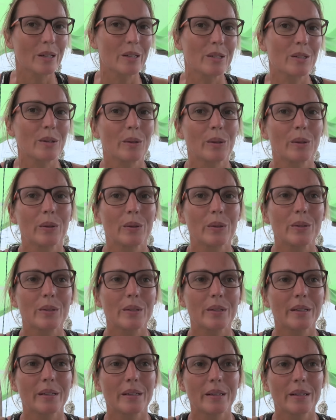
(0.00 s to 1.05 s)
so it
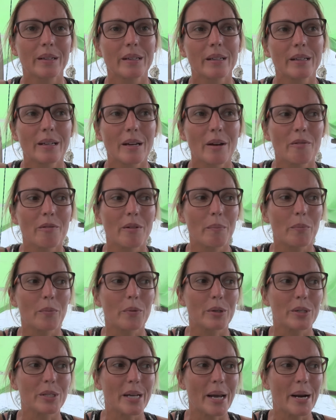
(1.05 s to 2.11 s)
looks
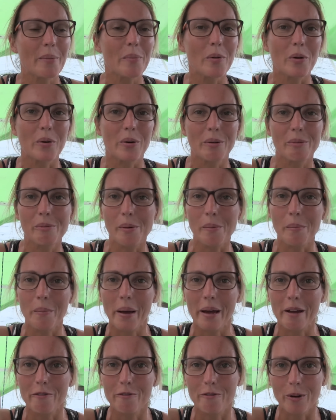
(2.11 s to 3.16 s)
presentable when
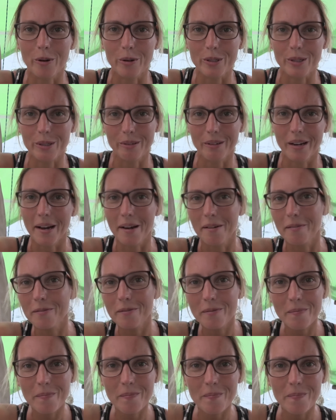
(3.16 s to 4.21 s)
my folks arrive.
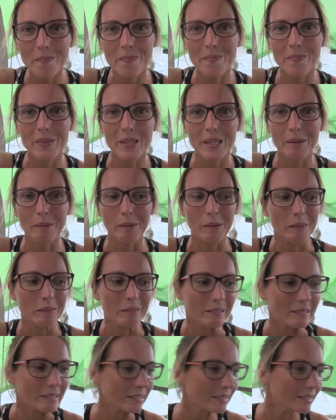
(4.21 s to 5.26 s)
Well,
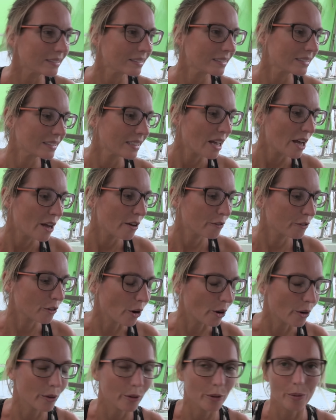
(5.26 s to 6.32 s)

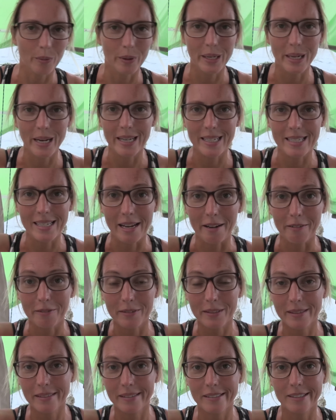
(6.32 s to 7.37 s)
got 3 days
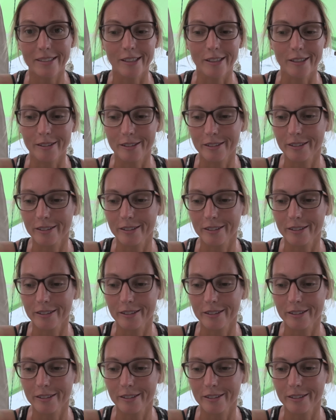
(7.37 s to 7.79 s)
left, so